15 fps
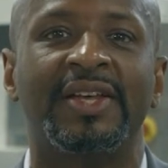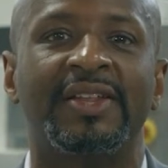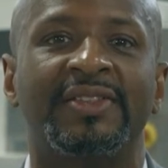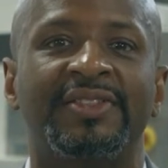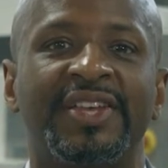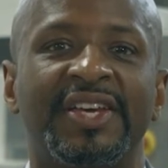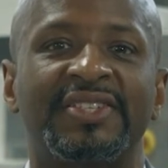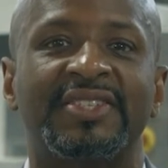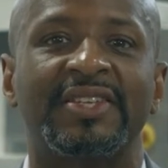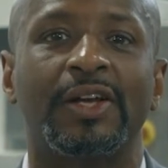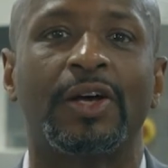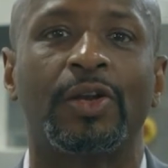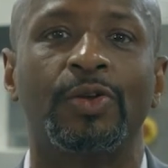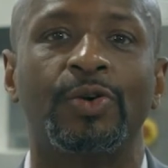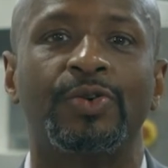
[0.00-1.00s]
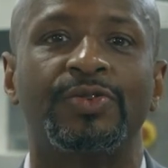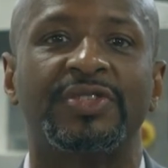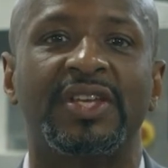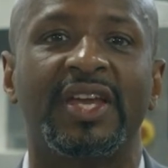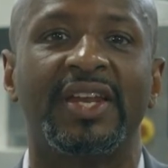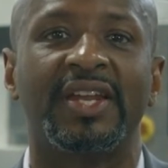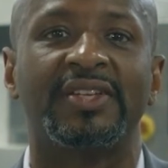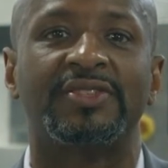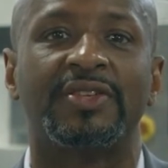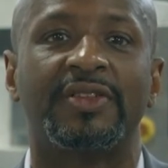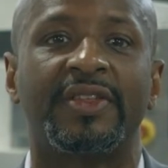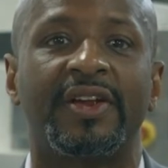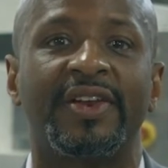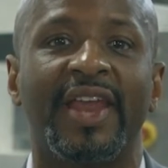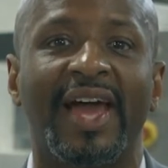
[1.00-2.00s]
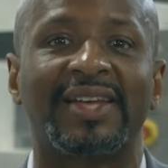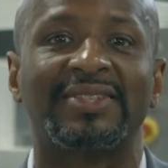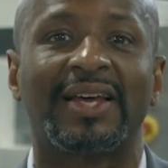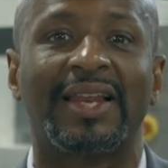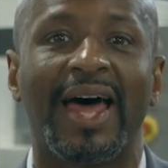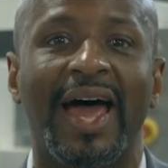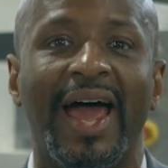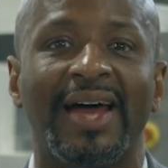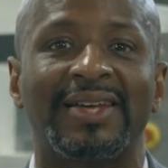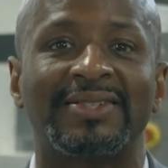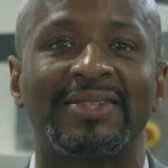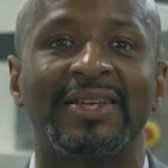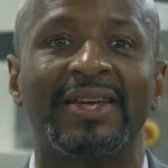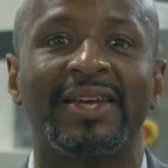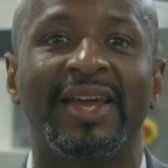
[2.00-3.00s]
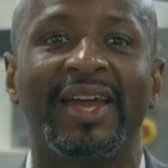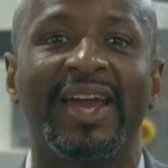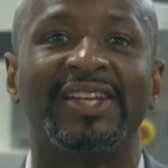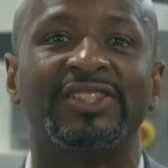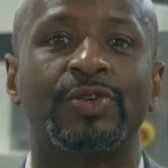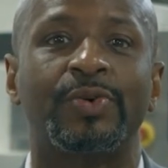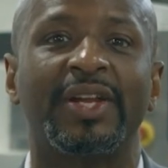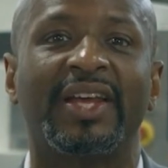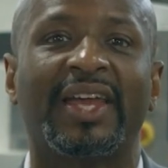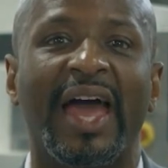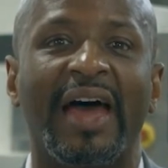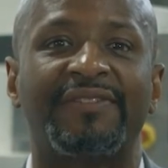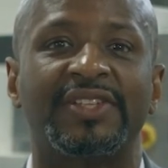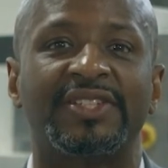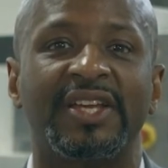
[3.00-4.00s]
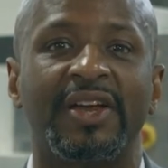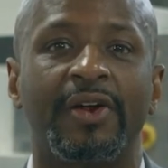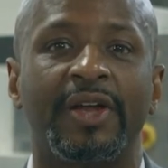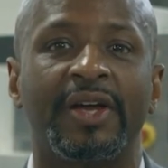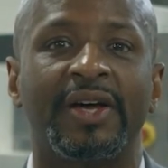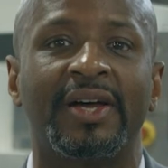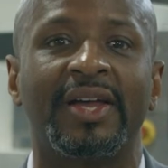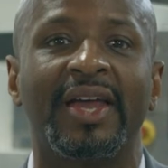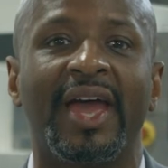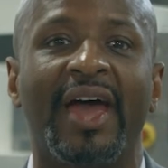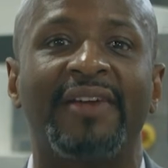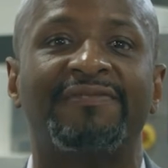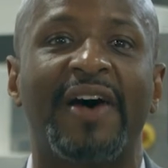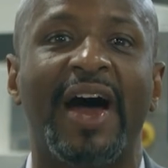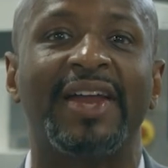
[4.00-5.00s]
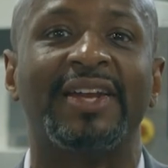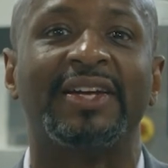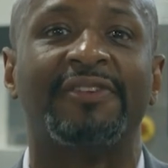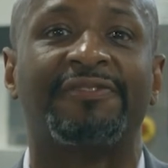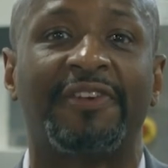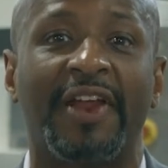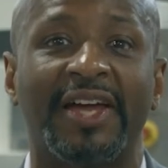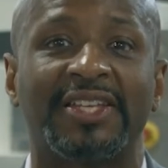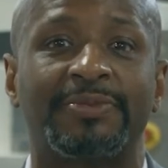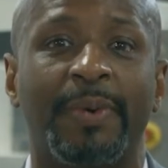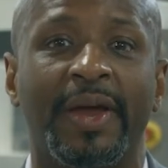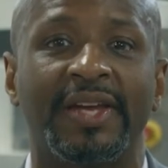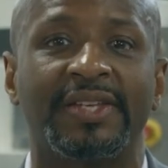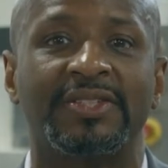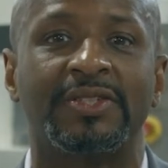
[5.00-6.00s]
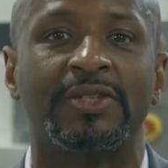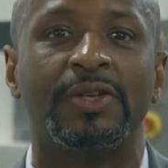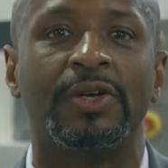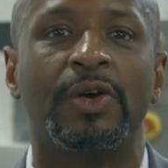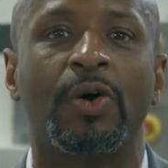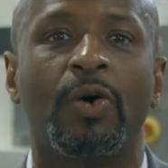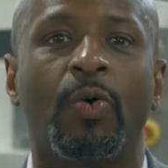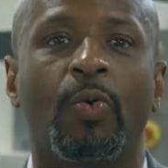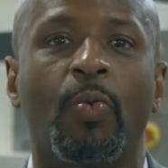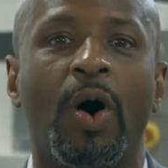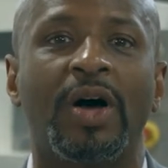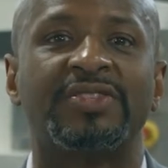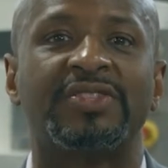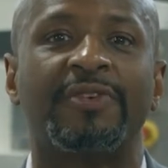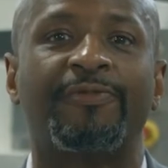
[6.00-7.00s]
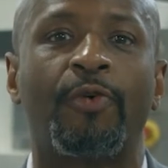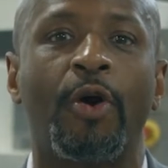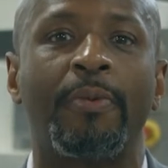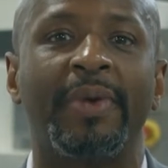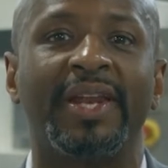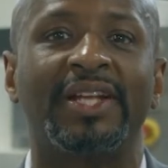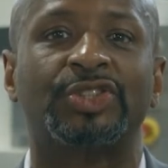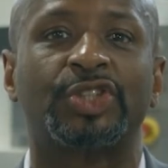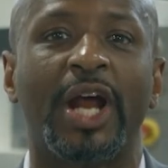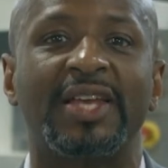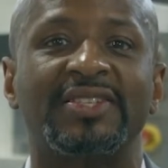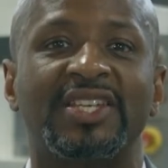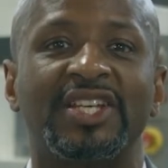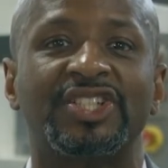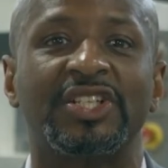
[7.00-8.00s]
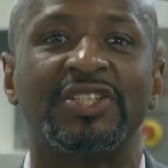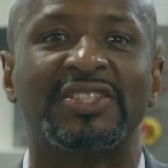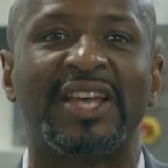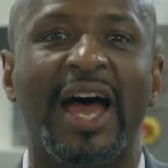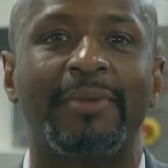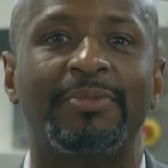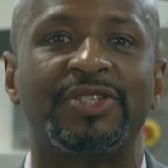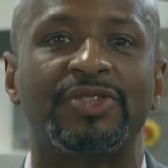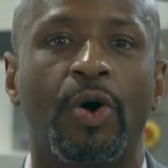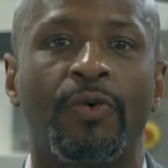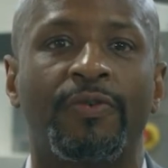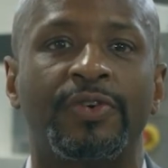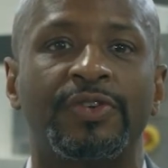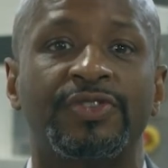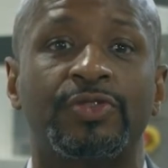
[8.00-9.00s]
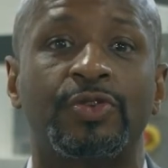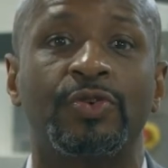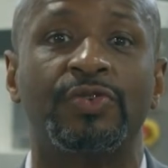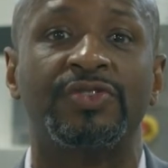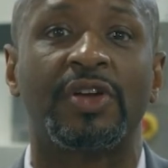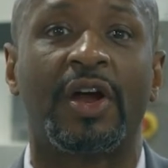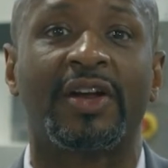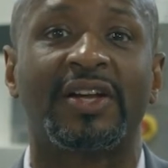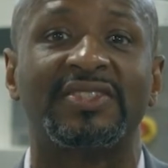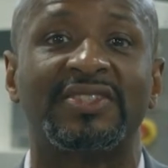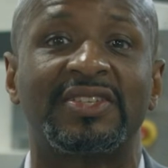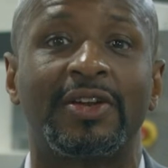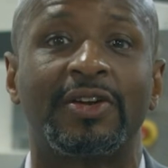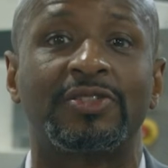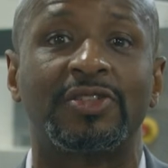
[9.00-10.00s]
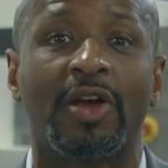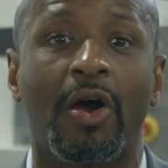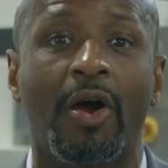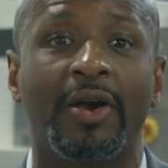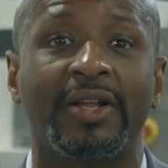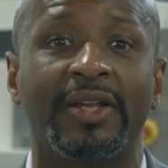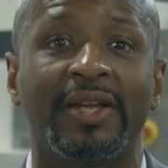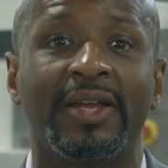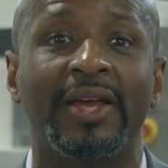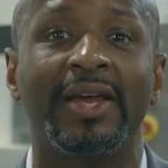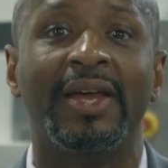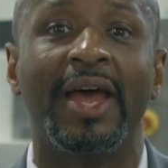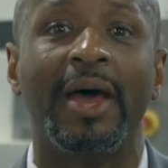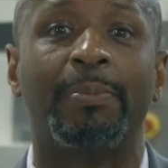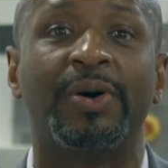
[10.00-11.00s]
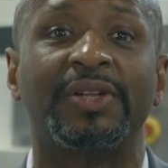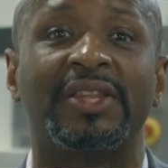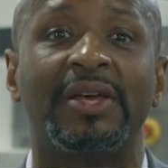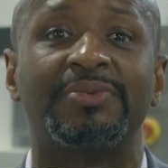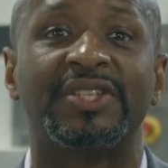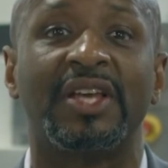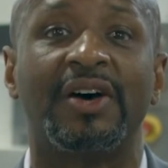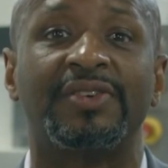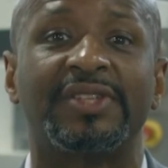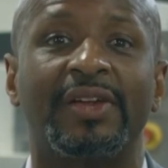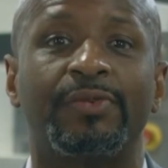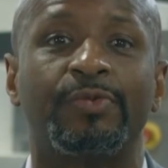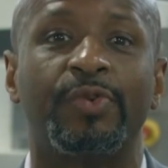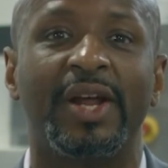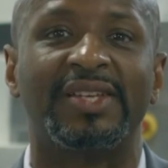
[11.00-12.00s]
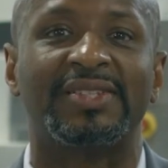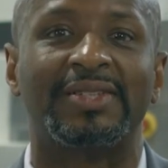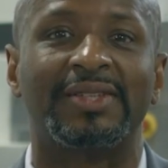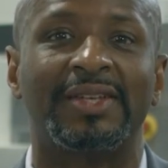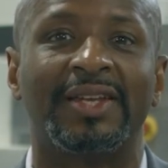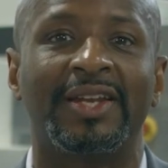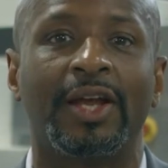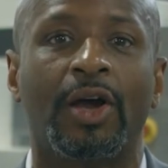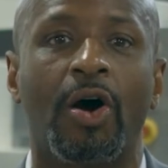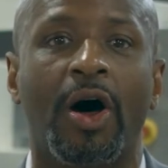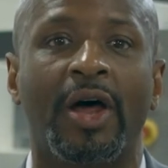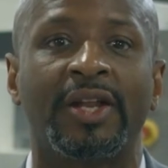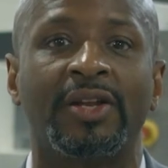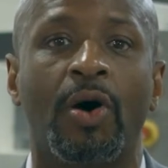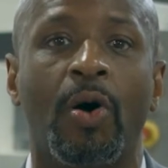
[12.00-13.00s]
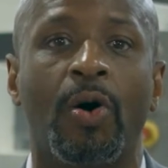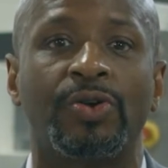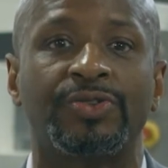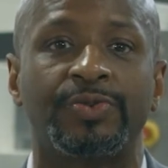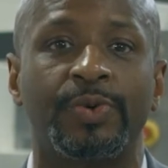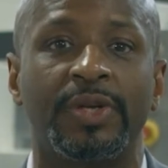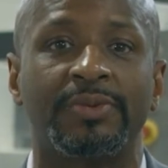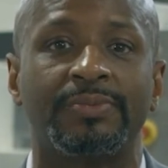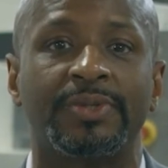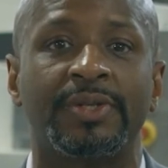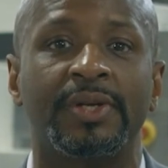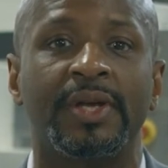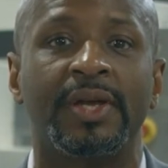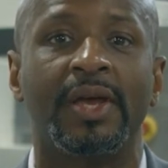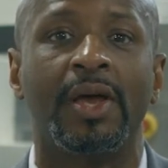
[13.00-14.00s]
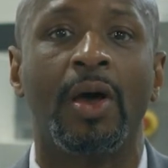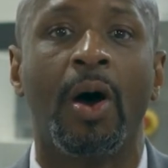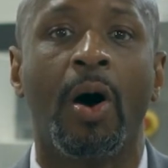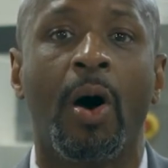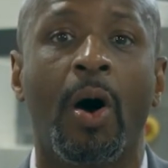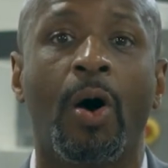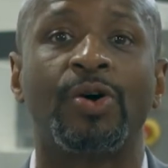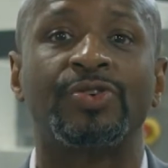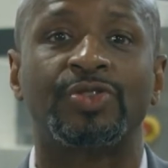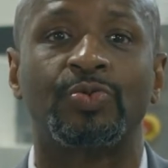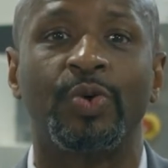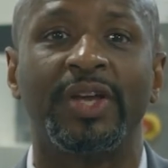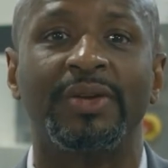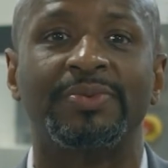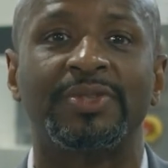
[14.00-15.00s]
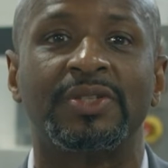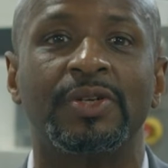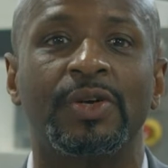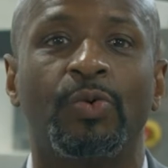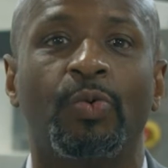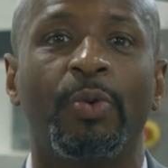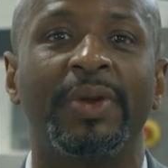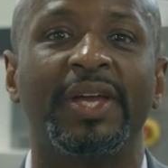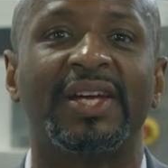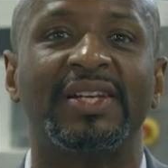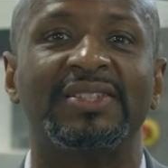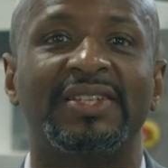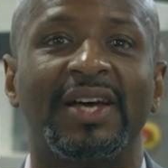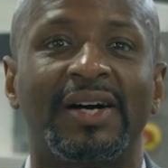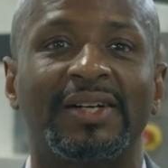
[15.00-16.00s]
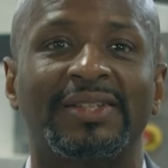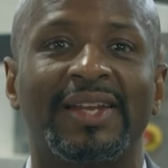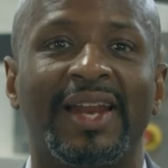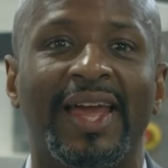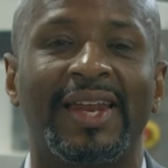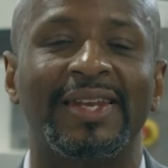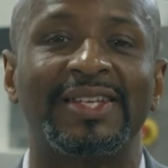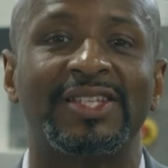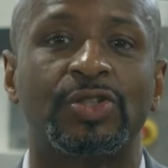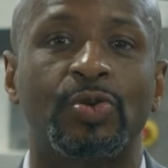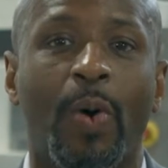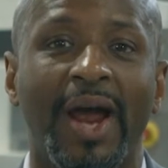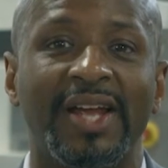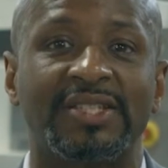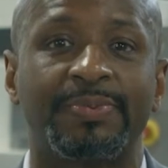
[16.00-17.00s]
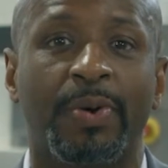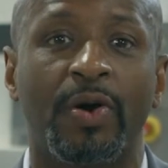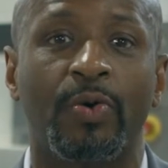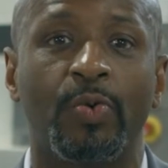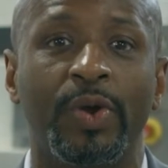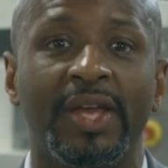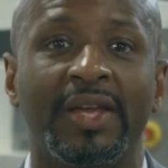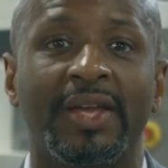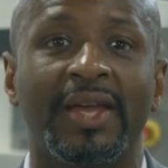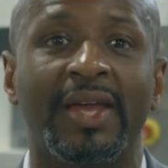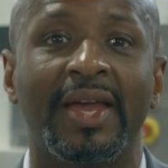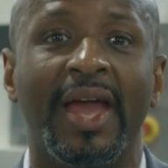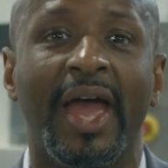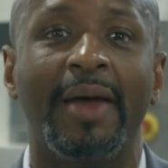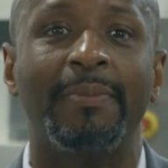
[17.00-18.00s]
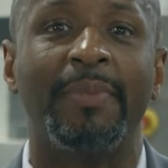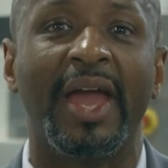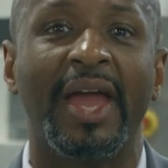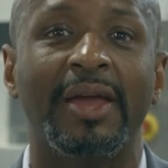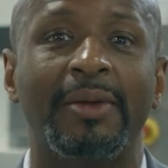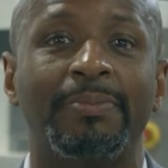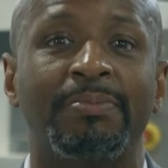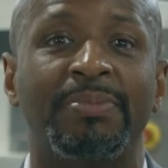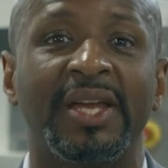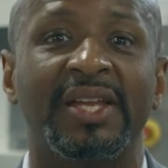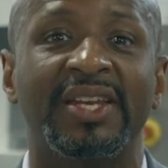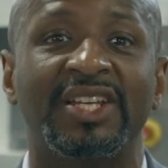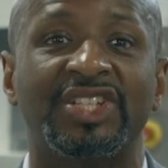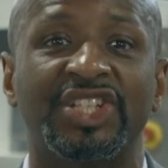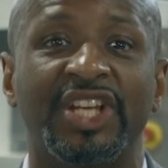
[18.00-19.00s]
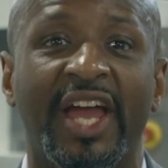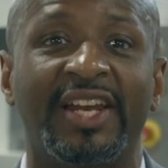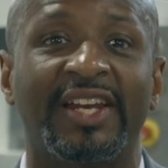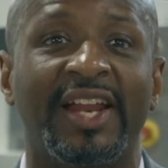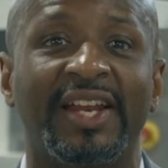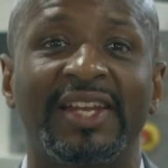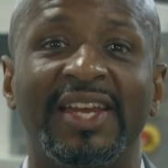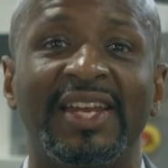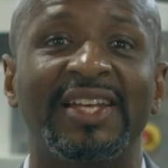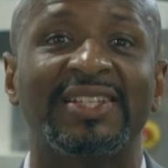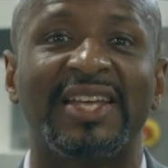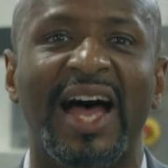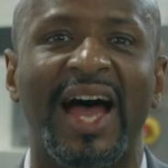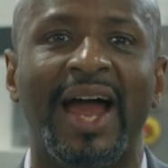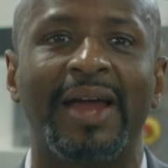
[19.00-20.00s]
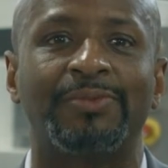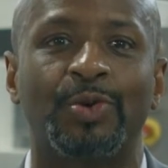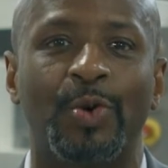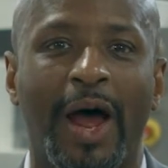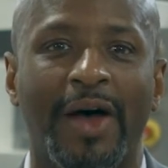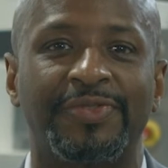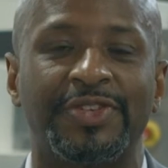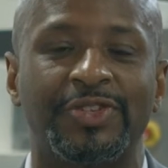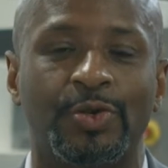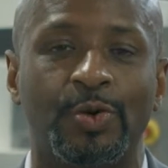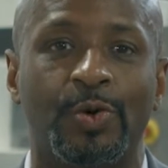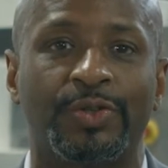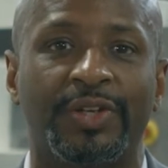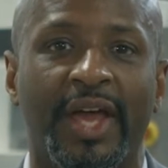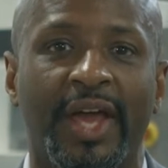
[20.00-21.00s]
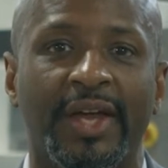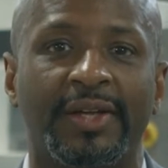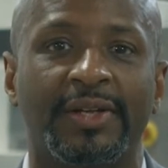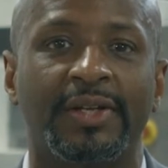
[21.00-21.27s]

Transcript: This includes getting to their next class, entering the cafeteria, and finding a flex space. Once the 4 minute transition time is over, students are considered tardy and put themselves at risk getting caught in hall sweeps. Hall sweeps will be conducted at least twice per week and may be initiated at any time throughout the school day.